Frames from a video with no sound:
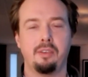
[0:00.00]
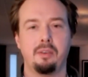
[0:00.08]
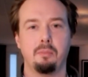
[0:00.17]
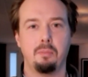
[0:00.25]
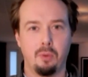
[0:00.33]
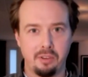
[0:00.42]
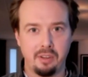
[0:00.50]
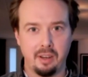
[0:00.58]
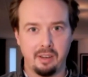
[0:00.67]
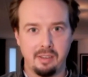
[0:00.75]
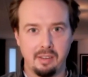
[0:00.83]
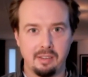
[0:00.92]
and boards can
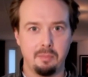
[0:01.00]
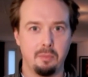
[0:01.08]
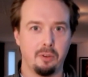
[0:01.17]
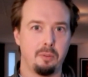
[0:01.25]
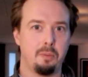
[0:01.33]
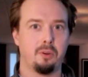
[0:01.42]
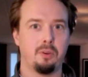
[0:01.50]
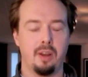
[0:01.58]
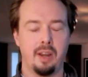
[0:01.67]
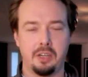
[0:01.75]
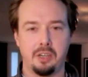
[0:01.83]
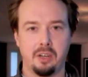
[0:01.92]
exist in multiple
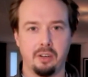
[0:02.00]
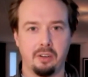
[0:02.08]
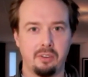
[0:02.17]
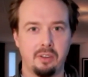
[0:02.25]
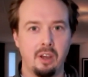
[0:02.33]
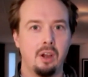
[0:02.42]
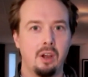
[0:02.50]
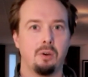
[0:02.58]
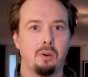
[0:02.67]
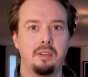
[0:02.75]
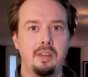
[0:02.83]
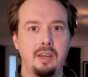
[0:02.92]
collections or
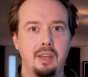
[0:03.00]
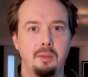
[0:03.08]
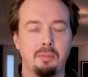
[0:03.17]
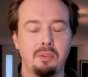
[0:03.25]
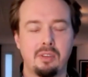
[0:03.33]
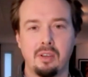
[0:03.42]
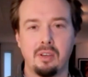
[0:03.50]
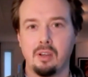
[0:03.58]
teams,